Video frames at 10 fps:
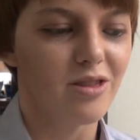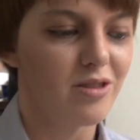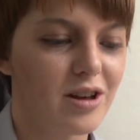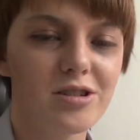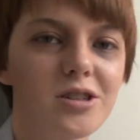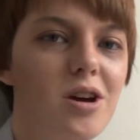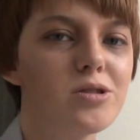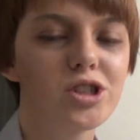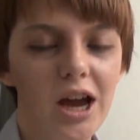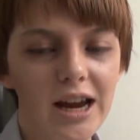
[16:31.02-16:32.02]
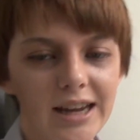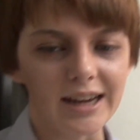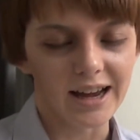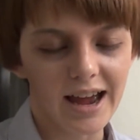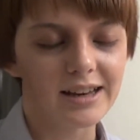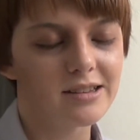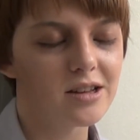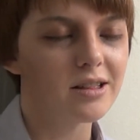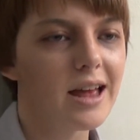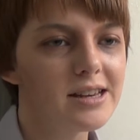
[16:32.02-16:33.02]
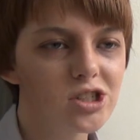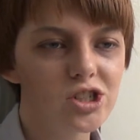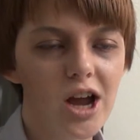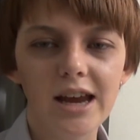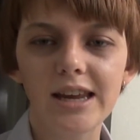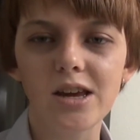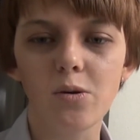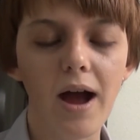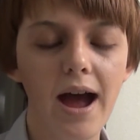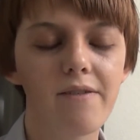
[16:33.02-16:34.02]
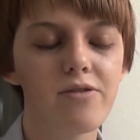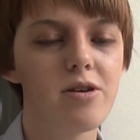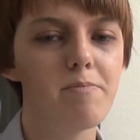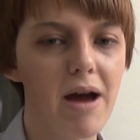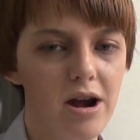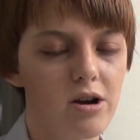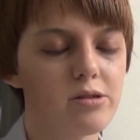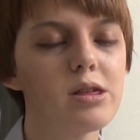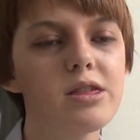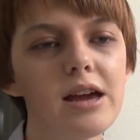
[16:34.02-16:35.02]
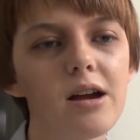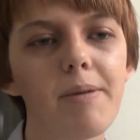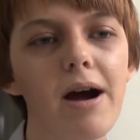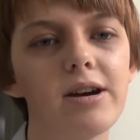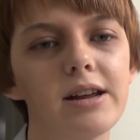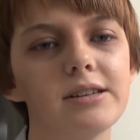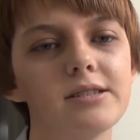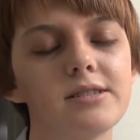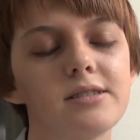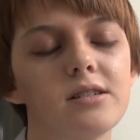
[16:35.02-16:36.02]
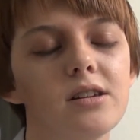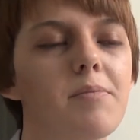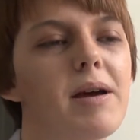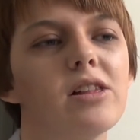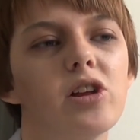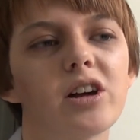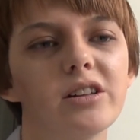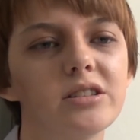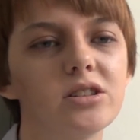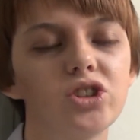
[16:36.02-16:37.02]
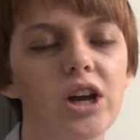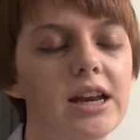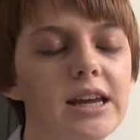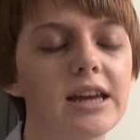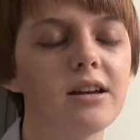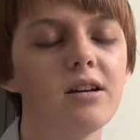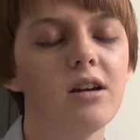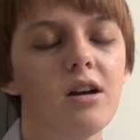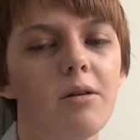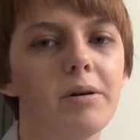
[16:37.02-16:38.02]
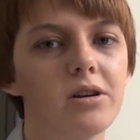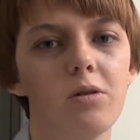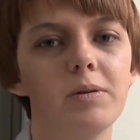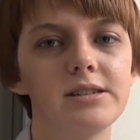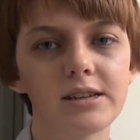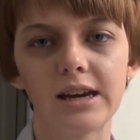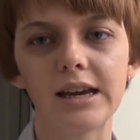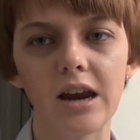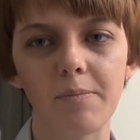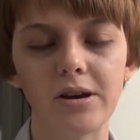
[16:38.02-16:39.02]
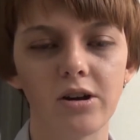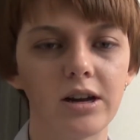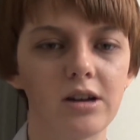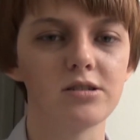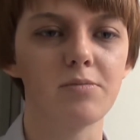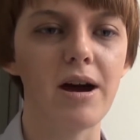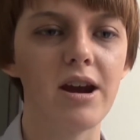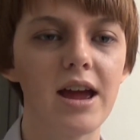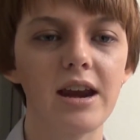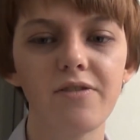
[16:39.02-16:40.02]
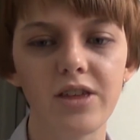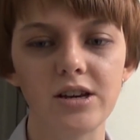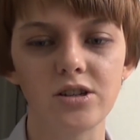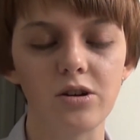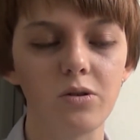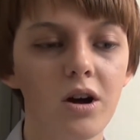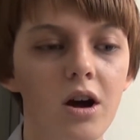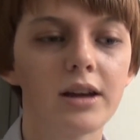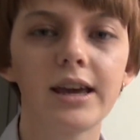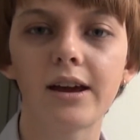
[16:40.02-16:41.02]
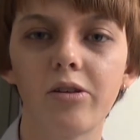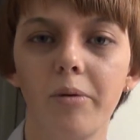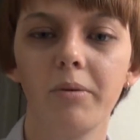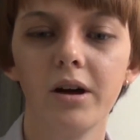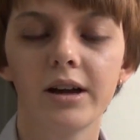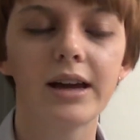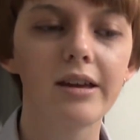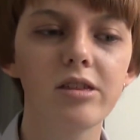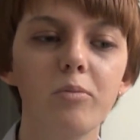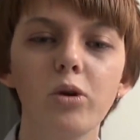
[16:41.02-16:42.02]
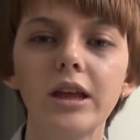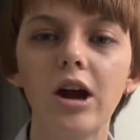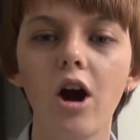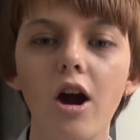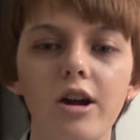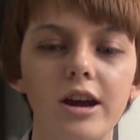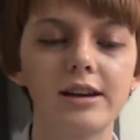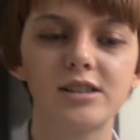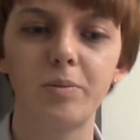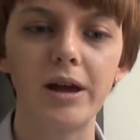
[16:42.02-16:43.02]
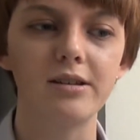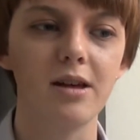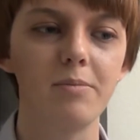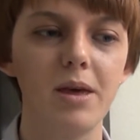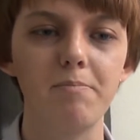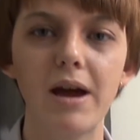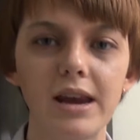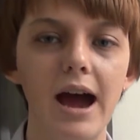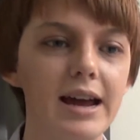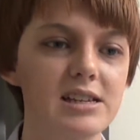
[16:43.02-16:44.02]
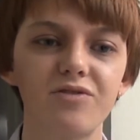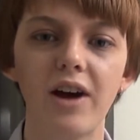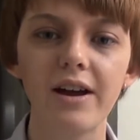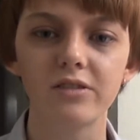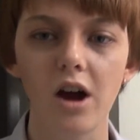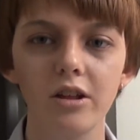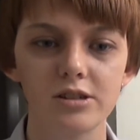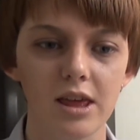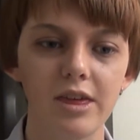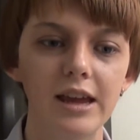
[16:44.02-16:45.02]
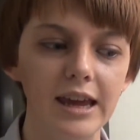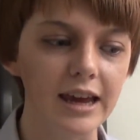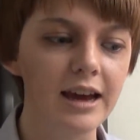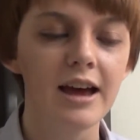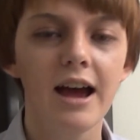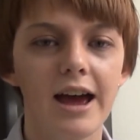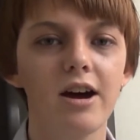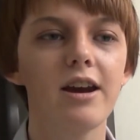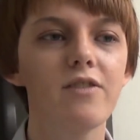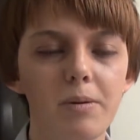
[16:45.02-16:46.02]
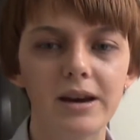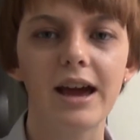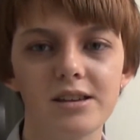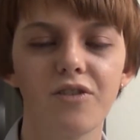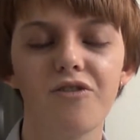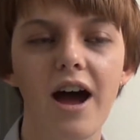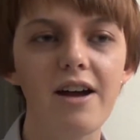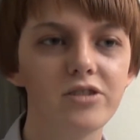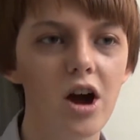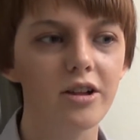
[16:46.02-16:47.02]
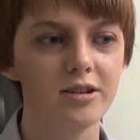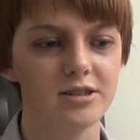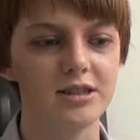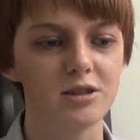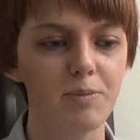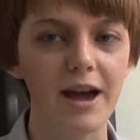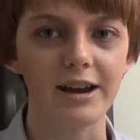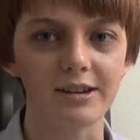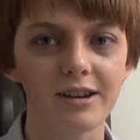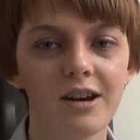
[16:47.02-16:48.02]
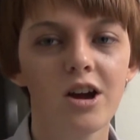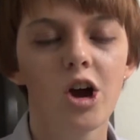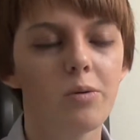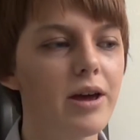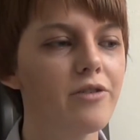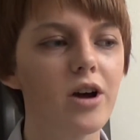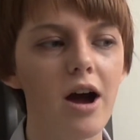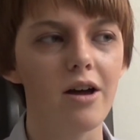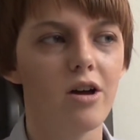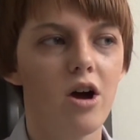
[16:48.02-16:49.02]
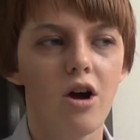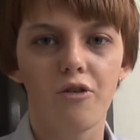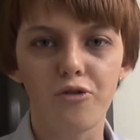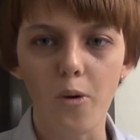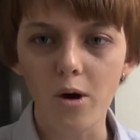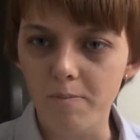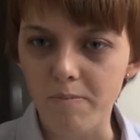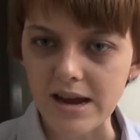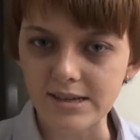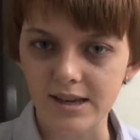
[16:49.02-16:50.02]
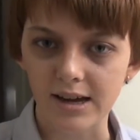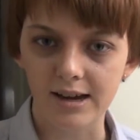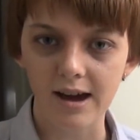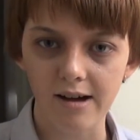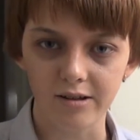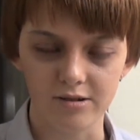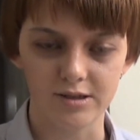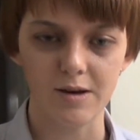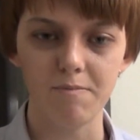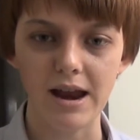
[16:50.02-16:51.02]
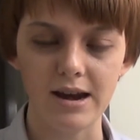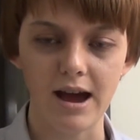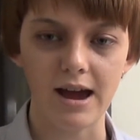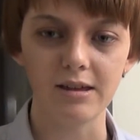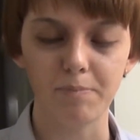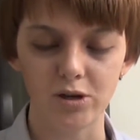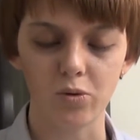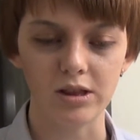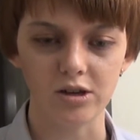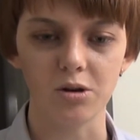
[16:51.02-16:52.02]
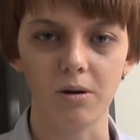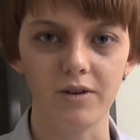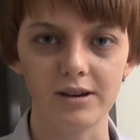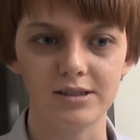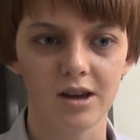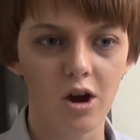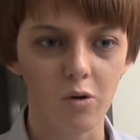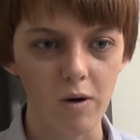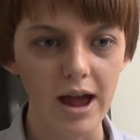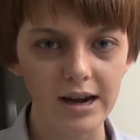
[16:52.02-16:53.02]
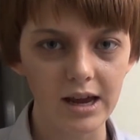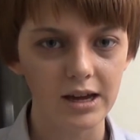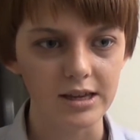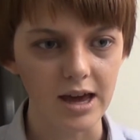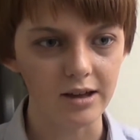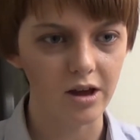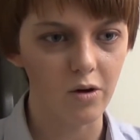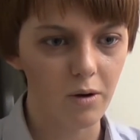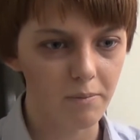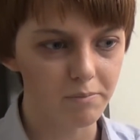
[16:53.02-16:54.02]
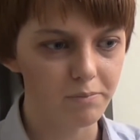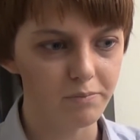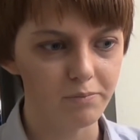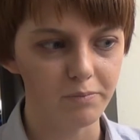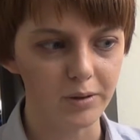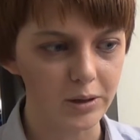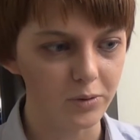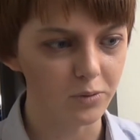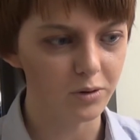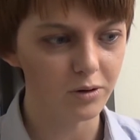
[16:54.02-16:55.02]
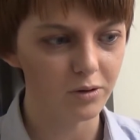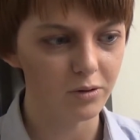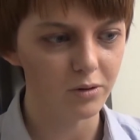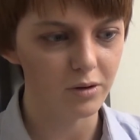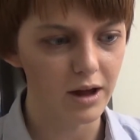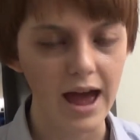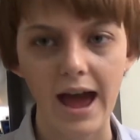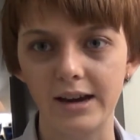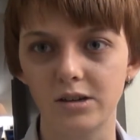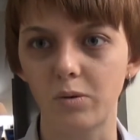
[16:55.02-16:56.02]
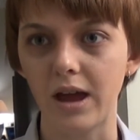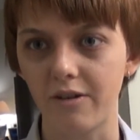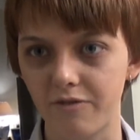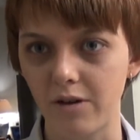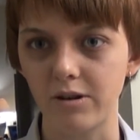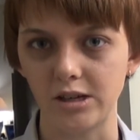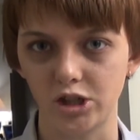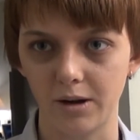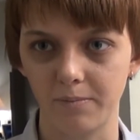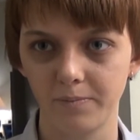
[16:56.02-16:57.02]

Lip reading: There's no shiny, and the less shiny you have, the better. The thing about it is, you may look a little shiny, but nobody's going to get up in your gears about it, and if they do, kick them. Kick them really hard and explain to them that Ben Nye is $5 a thingy, and not everybody has $5 to spend. We have got 4 basic colors in Ben Nye between the 2 of us. Red, yellow, blue, and we have foundation.